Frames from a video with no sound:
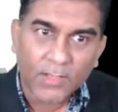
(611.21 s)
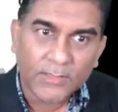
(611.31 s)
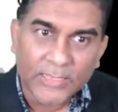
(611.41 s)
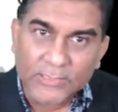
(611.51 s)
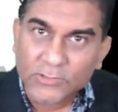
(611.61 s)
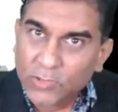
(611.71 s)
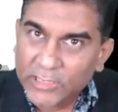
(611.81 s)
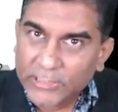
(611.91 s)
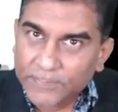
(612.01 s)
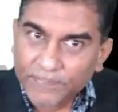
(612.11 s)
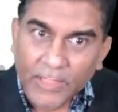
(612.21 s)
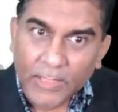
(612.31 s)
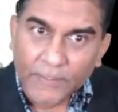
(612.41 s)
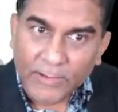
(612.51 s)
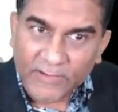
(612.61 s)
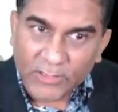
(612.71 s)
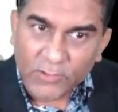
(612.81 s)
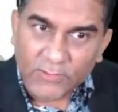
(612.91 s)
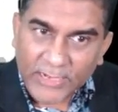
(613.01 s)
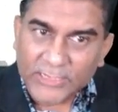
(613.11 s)
They are solid. But when
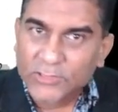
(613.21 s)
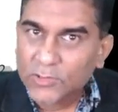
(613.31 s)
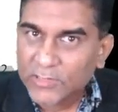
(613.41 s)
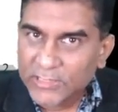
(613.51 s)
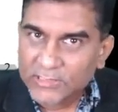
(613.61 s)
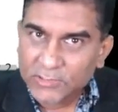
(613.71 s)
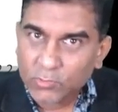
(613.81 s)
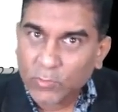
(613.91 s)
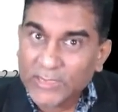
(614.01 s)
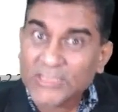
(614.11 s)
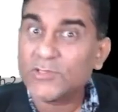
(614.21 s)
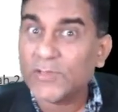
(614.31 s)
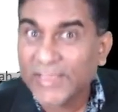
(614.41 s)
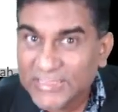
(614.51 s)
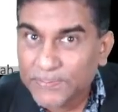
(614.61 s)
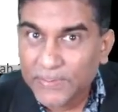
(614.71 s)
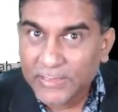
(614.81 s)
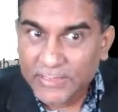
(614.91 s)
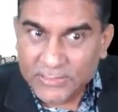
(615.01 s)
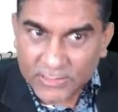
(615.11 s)
you write solid, what is your
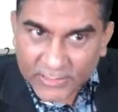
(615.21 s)
explanation?